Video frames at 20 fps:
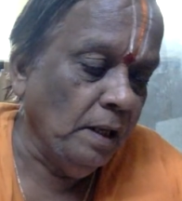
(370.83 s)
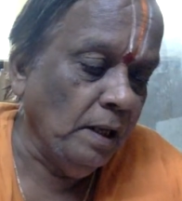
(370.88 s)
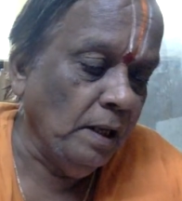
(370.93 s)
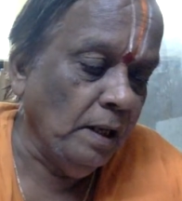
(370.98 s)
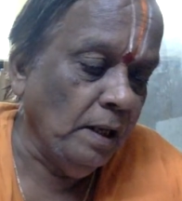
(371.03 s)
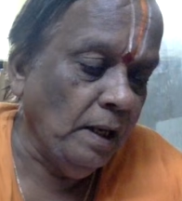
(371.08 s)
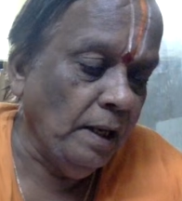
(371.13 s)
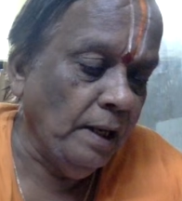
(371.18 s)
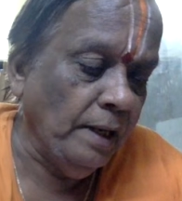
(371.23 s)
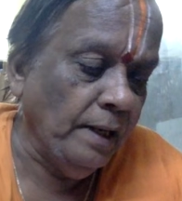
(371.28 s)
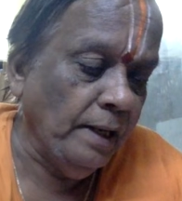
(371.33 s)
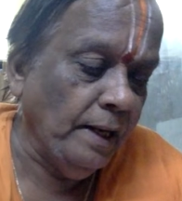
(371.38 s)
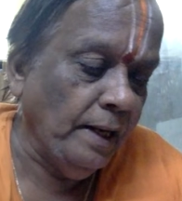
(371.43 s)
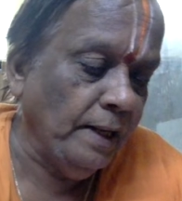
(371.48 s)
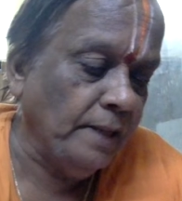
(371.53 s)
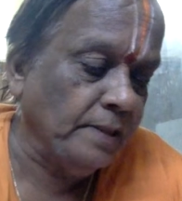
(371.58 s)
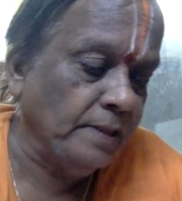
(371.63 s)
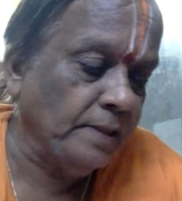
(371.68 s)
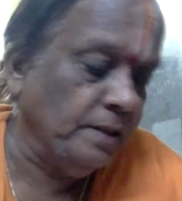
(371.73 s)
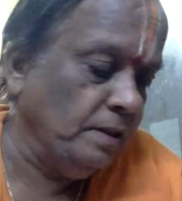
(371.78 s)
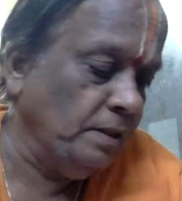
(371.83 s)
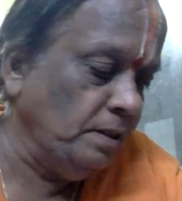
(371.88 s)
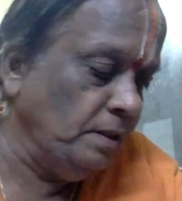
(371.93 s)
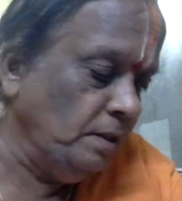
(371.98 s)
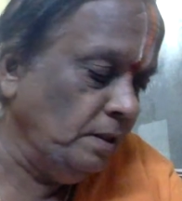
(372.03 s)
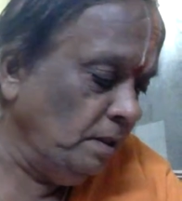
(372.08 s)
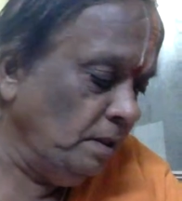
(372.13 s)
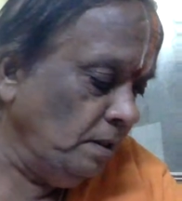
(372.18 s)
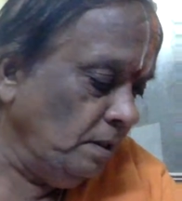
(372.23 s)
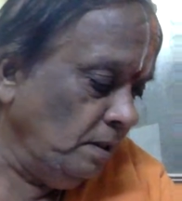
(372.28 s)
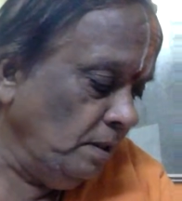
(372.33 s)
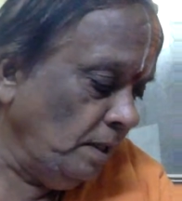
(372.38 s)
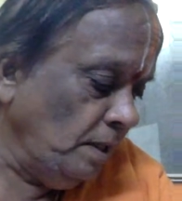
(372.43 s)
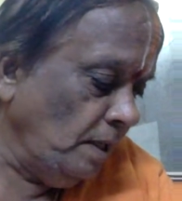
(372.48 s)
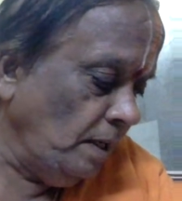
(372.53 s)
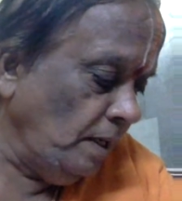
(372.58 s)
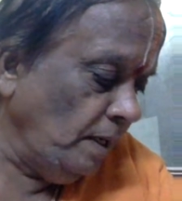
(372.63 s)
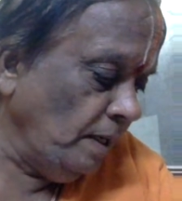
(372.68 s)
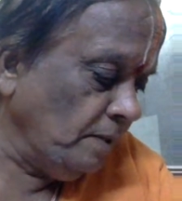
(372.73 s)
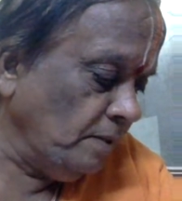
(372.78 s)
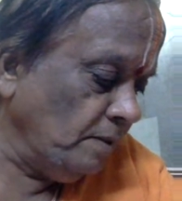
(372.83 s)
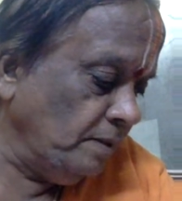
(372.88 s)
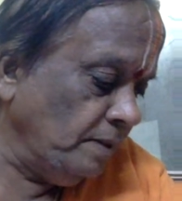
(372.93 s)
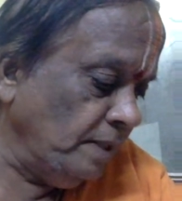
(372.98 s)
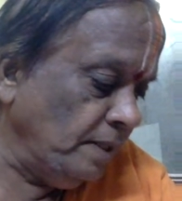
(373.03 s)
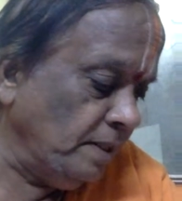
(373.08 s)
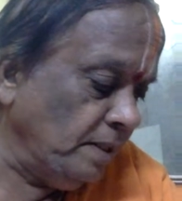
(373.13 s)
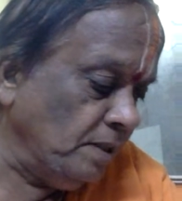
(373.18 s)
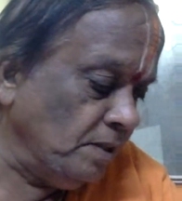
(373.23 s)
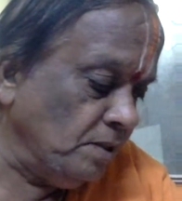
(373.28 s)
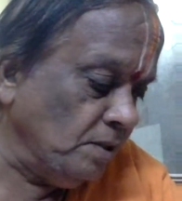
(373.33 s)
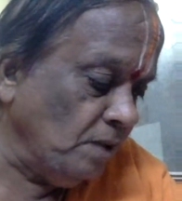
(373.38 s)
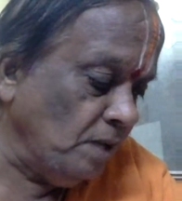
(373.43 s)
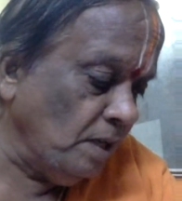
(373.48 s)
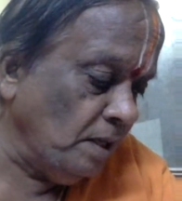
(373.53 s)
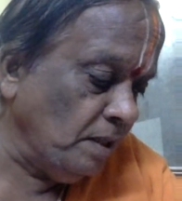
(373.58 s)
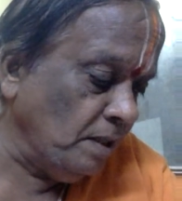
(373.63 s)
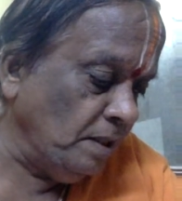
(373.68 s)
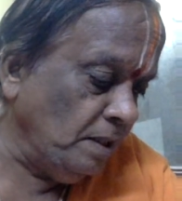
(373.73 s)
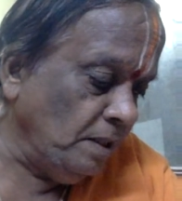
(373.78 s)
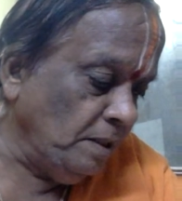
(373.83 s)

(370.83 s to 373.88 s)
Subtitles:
an act that is not